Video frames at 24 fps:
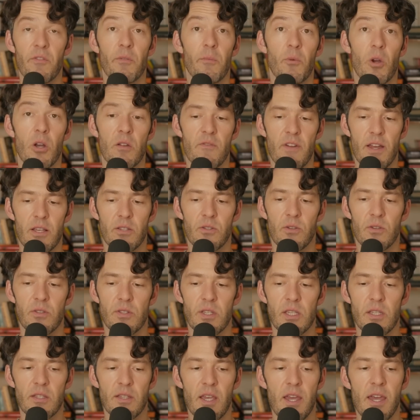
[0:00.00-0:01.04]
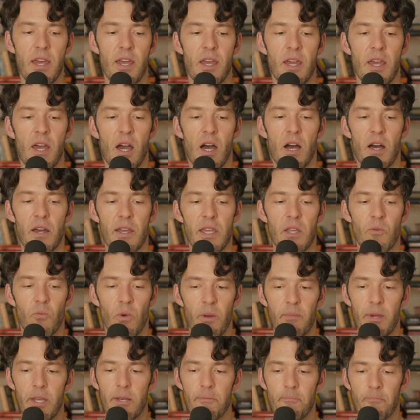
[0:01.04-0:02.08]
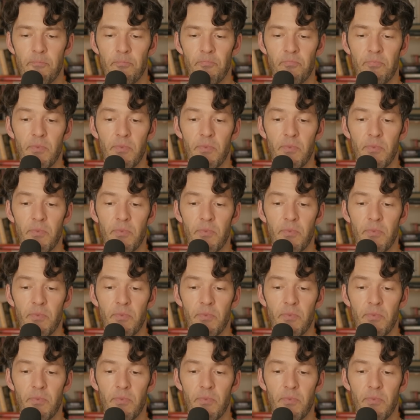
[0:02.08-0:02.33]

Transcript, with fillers: from cardiovascular disease uh, in women.